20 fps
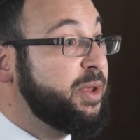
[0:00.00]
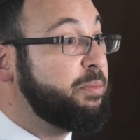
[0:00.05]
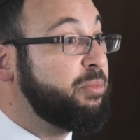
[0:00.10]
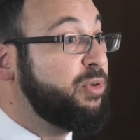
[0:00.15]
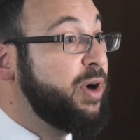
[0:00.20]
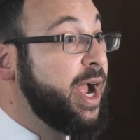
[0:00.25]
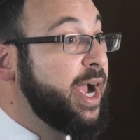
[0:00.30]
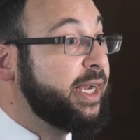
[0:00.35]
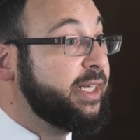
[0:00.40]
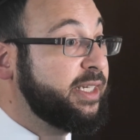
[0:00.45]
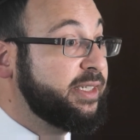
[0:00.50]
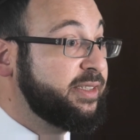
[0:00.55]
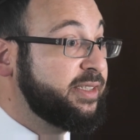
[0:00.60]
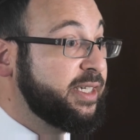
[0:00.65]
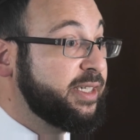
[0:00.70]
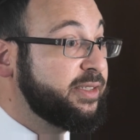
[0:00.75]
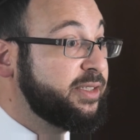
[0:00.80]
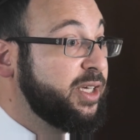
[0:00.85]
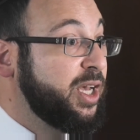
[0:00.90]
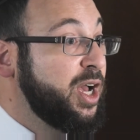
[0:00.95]
the
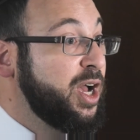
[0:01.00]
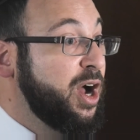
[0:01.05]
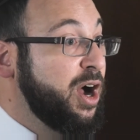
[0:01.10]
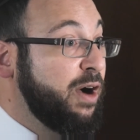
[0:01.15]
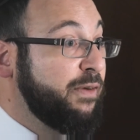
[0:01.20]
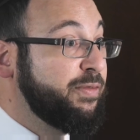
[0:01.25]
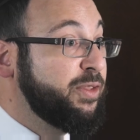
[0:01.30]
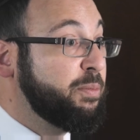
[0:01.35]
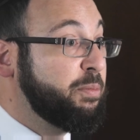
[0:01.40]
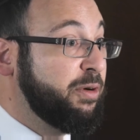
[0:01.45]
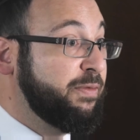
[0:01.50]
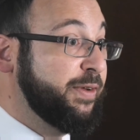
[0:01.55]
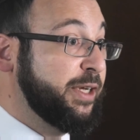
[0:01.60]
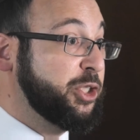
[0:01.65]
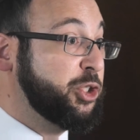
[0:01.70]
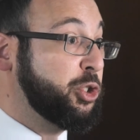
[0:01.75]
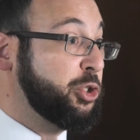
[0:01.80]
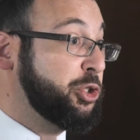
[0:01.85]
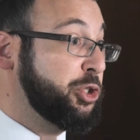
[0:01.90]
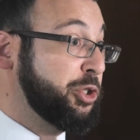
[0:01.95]
practices of the
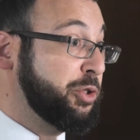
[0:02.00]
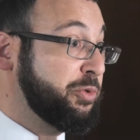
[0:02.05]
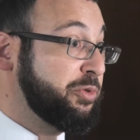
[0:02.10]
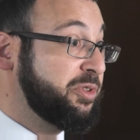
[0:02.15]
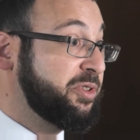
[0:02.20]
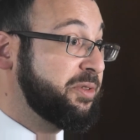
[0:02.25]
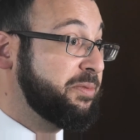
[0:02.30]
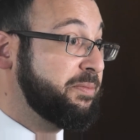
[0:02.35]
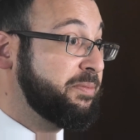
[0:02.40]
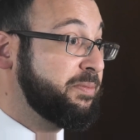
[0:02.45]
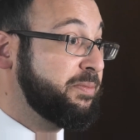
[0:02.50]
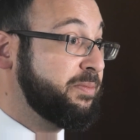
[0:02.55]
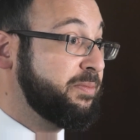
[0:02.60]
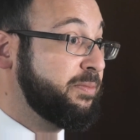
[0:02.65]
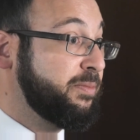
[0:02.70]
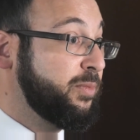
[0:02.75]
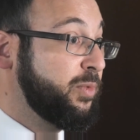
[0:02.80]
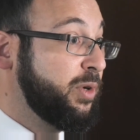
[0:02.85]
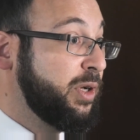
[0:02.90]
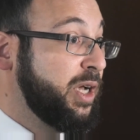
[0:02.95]
provincial Jews.
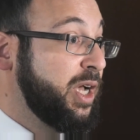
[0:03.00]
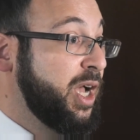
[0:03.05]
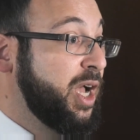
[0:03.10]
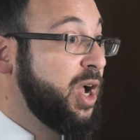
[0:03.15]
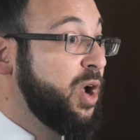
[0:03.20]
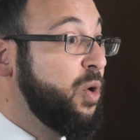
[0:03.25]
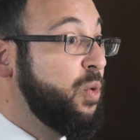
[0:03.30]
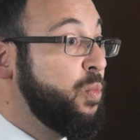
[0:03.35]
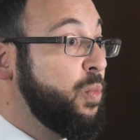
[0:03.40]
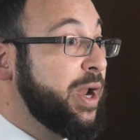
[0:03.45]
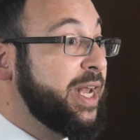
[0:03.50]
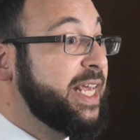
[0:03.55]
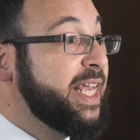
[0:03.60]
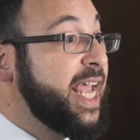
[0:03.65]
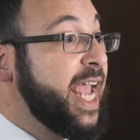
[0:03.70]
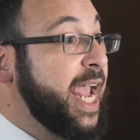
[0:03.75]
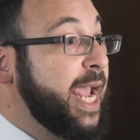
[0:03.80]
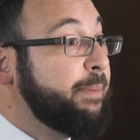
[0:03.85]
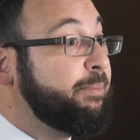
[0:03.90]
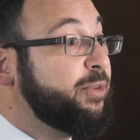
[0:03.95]
When he
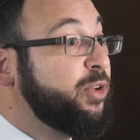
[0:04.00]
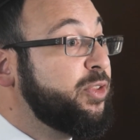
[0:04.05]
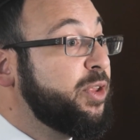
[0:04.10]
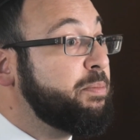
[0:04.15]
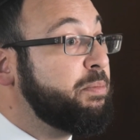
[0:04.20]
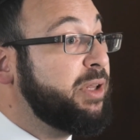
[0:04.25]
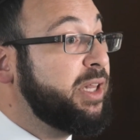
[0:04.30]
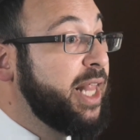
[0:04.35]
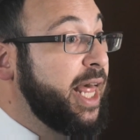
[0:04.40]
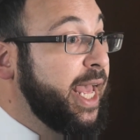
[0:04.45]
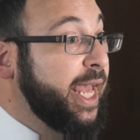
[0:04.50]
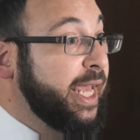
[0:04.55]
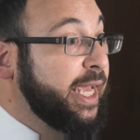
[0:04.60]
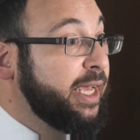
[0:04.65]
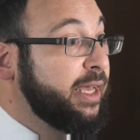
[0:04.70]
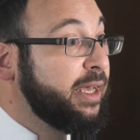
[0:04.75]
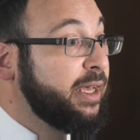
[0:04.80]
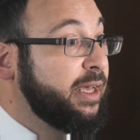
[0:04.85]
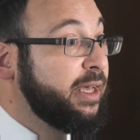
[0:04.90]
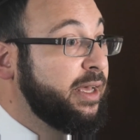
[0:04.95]
came to the
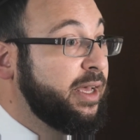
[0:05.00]
page